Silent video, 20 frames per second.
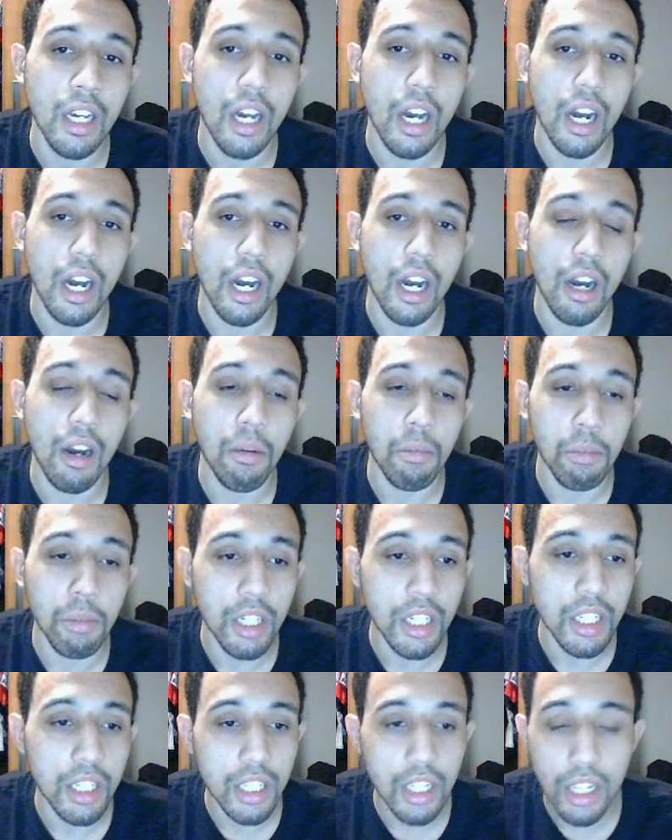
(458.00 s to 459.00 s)

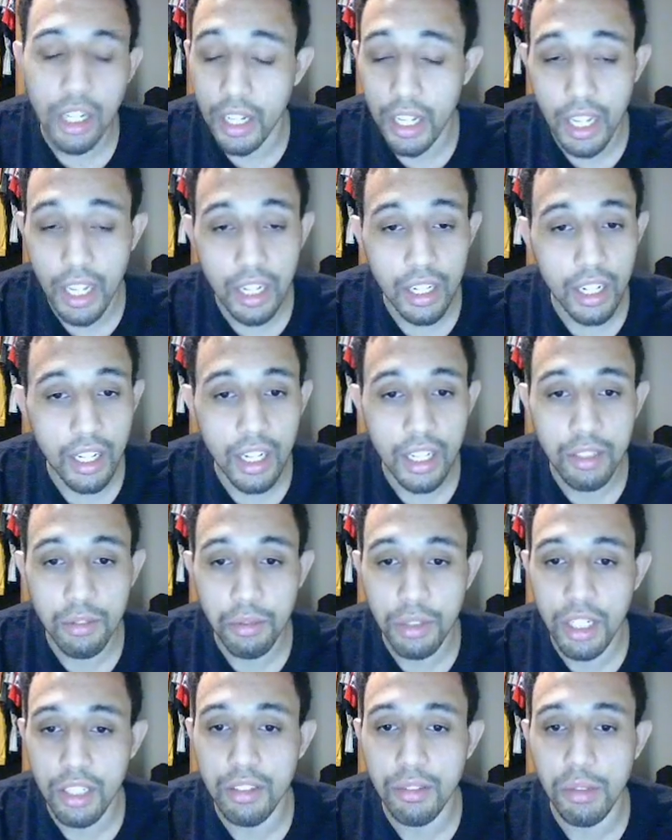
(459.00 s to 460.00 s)
But again, guys,
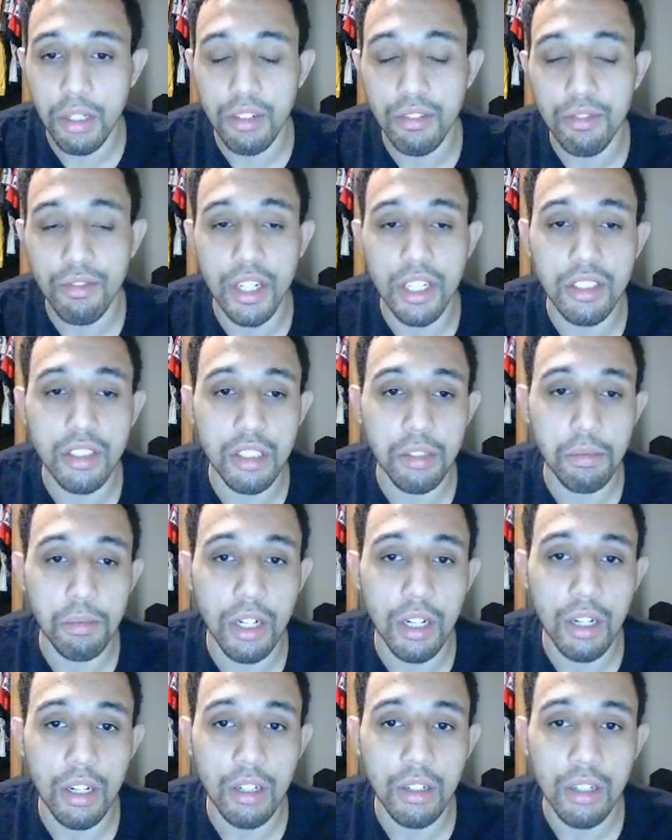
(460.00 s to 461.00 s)
we got some good fights
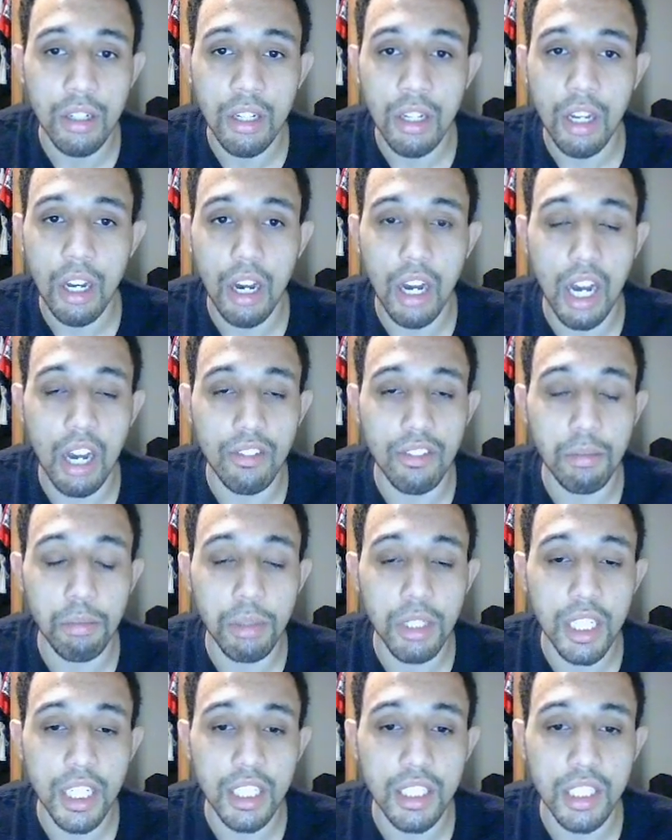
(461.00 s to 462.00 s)
tomorrow. I'll have the
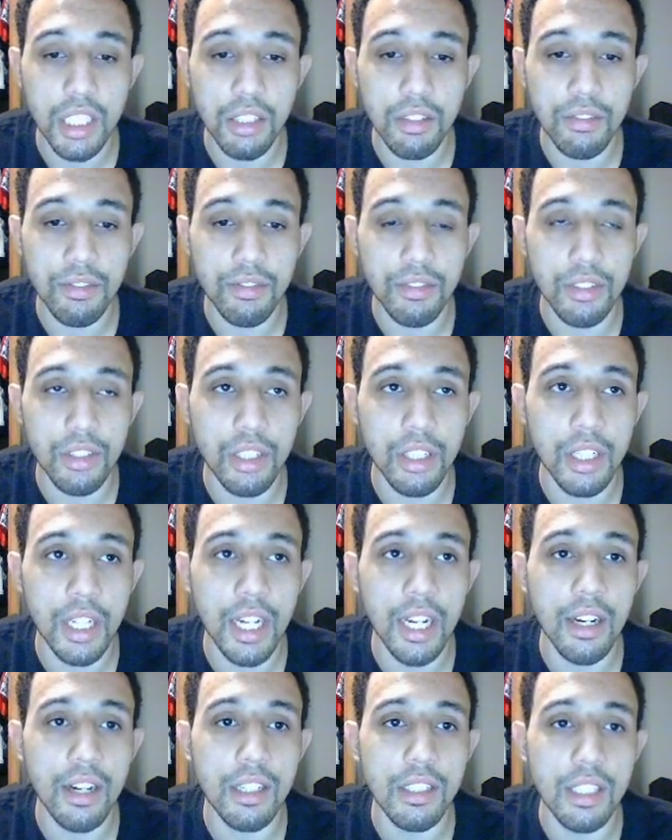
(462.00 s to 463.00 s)
plays out for
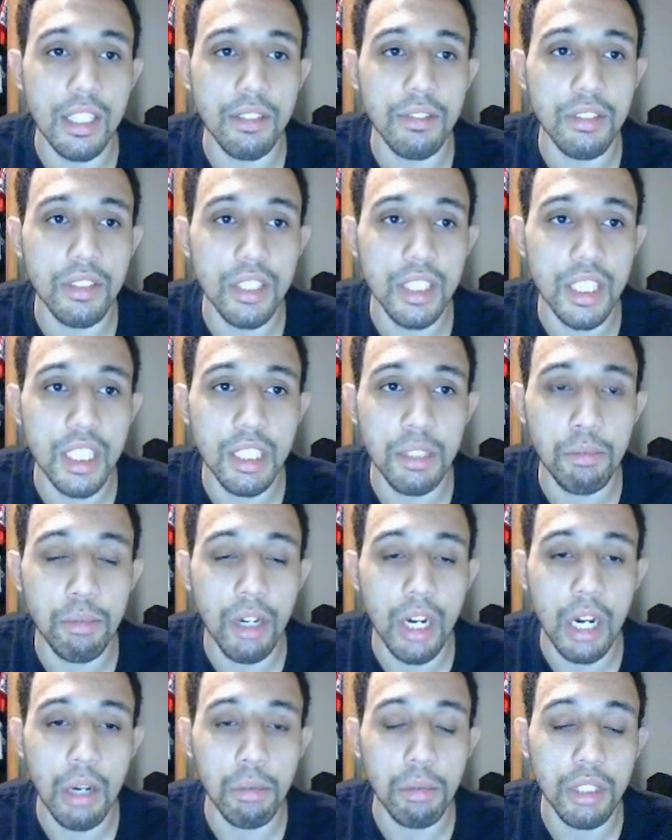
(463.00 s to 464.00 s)
Ares FC
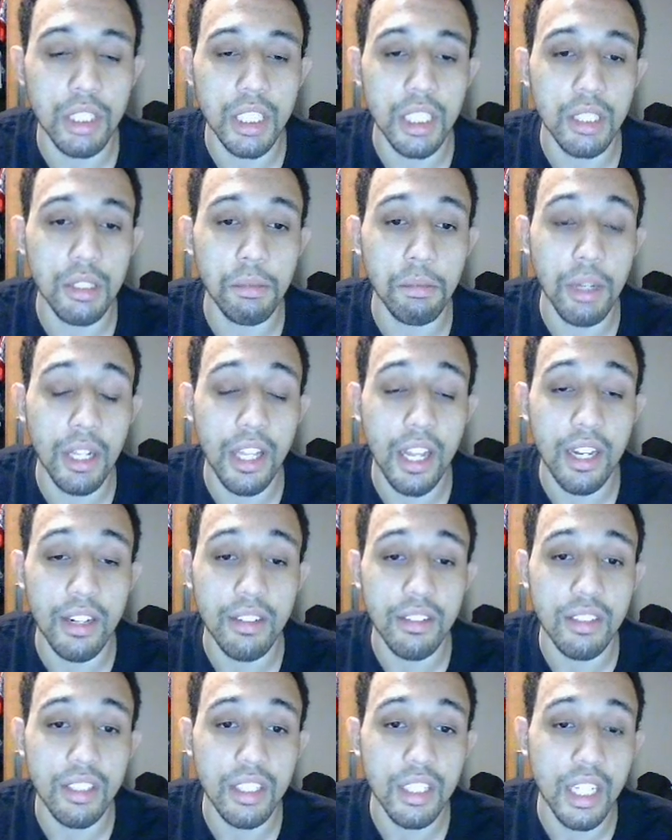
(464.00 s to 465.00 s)
probably by the end of
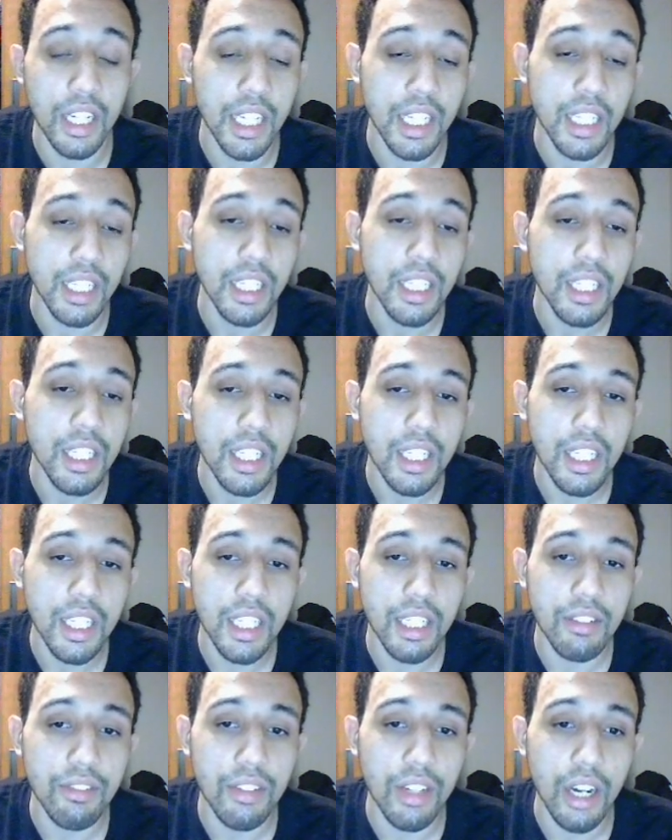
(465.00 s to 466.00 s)
tonight.
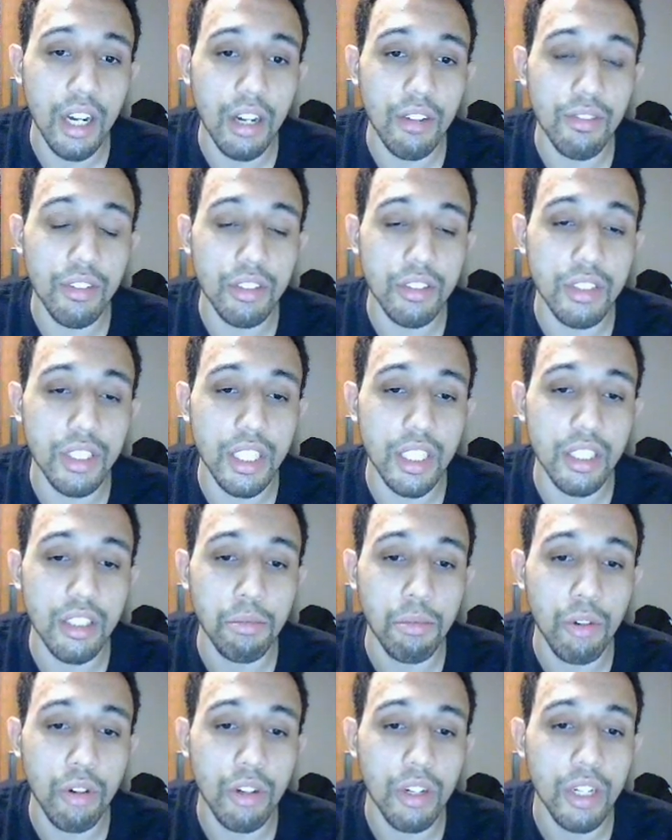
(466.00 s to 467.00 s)
If not, first thing in the
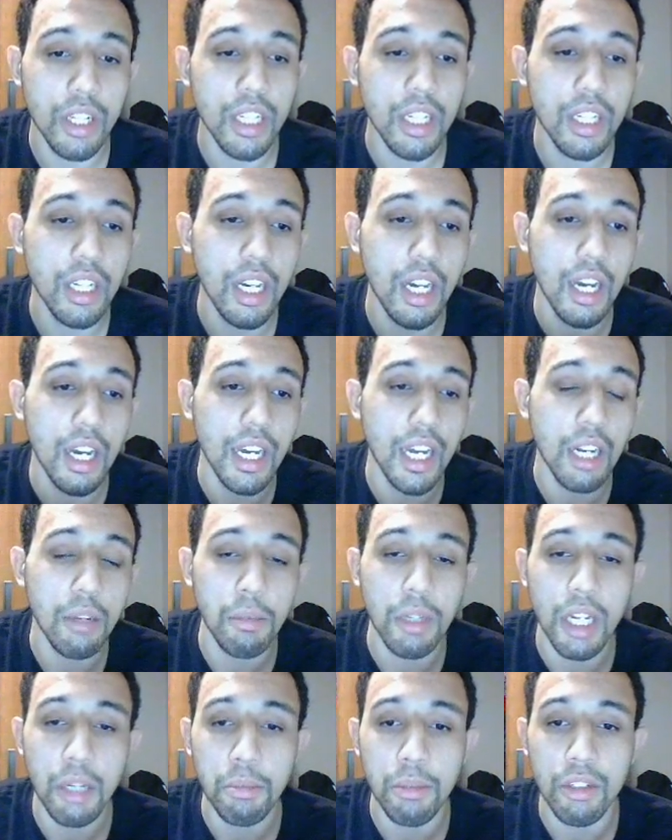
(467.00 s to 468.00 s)
morning. I got to
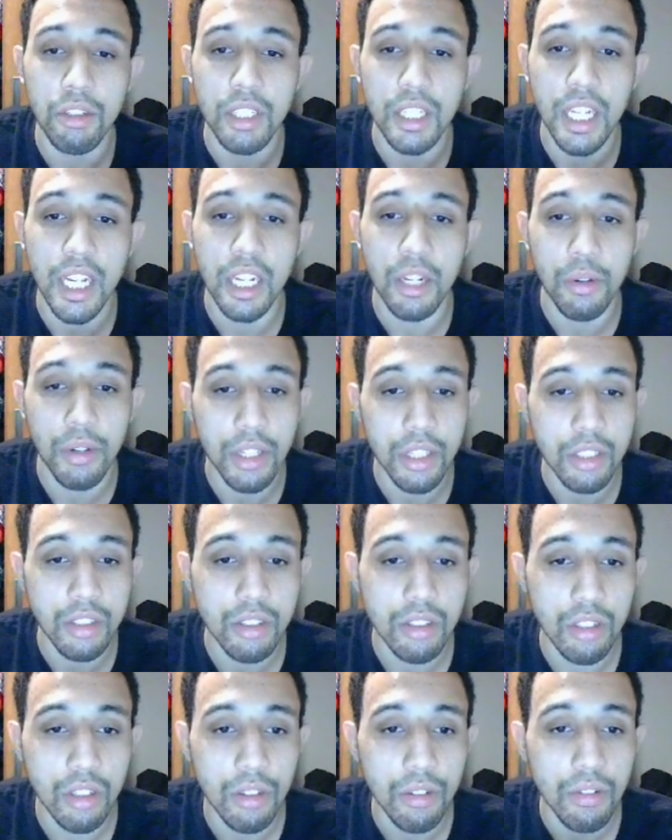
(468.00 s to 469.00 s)
be up early anyways.
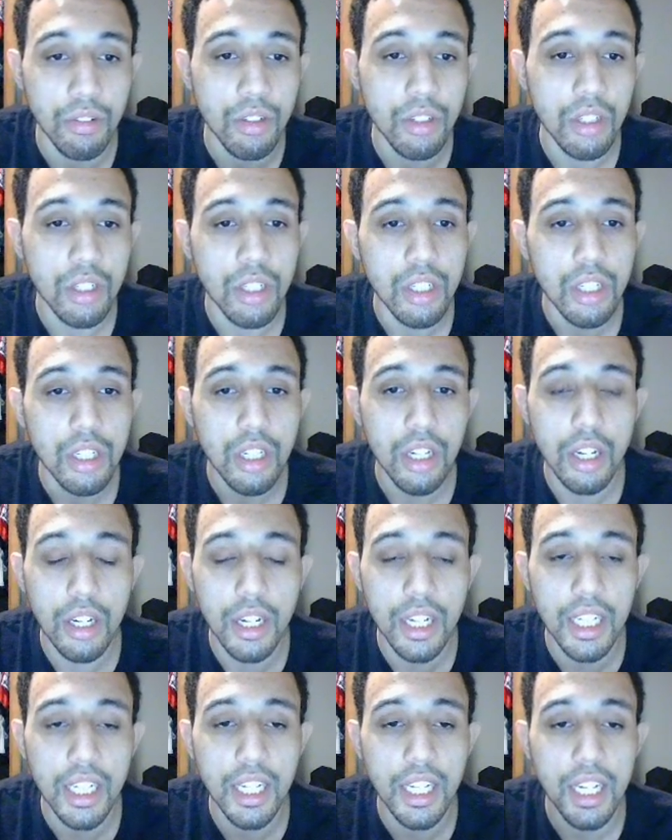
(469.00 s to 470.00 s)
So, all
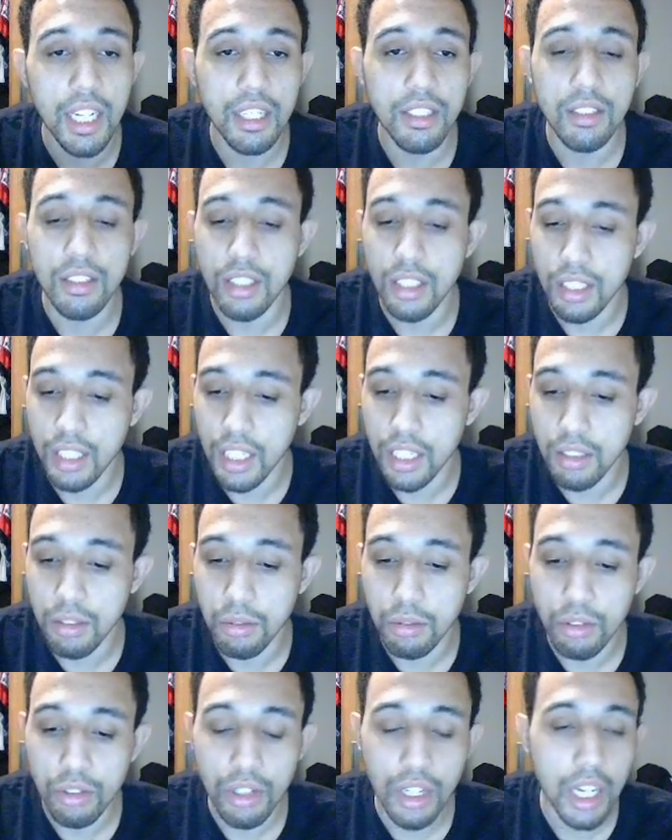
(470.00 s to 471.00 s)
right, guys, like,
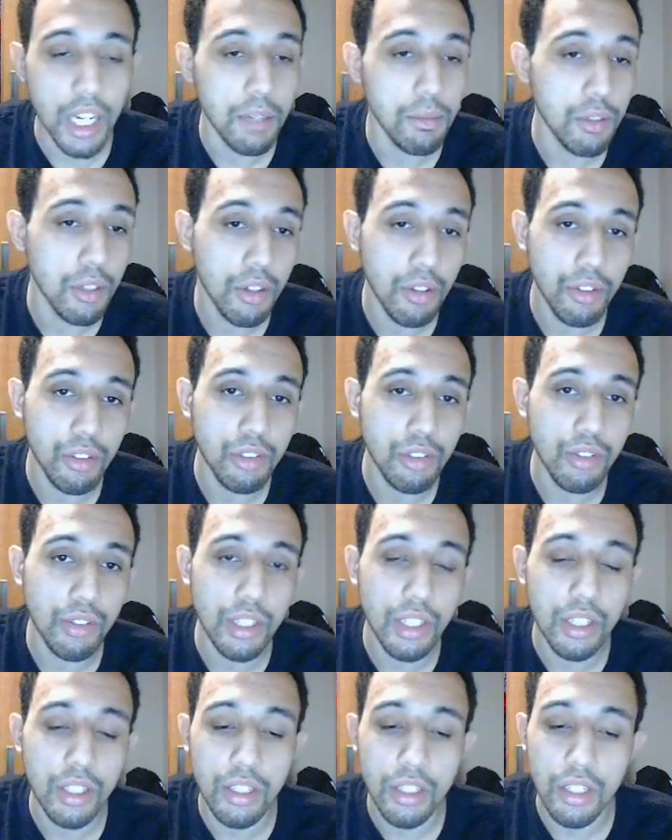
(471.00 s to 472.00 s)
subscribe. You know the
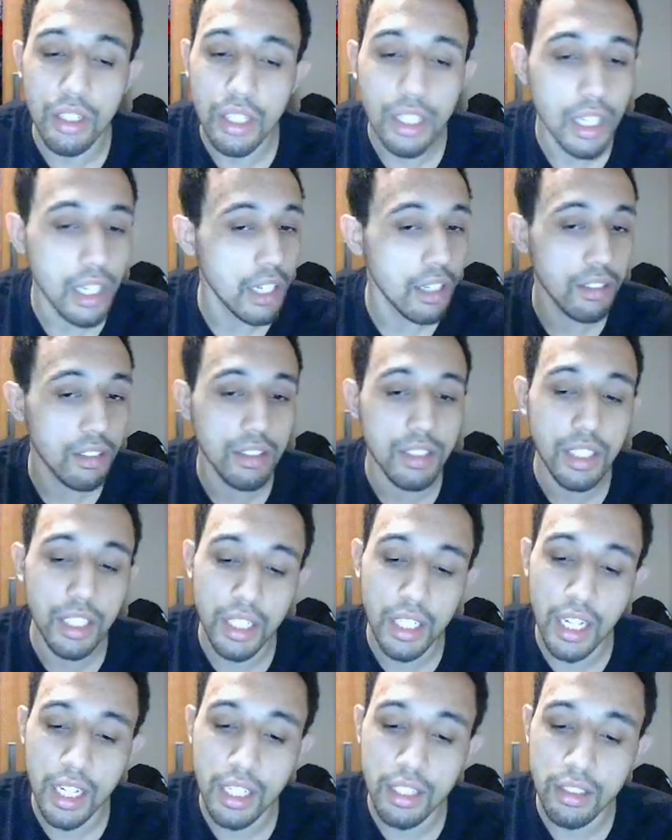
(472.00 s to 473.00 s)
drill. And I'll see you
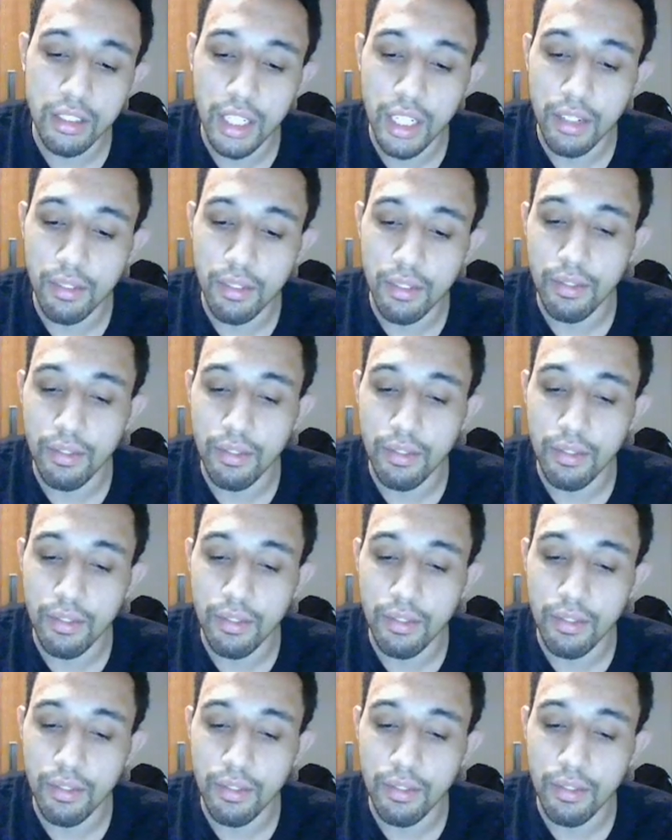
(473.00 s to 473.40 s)
next time.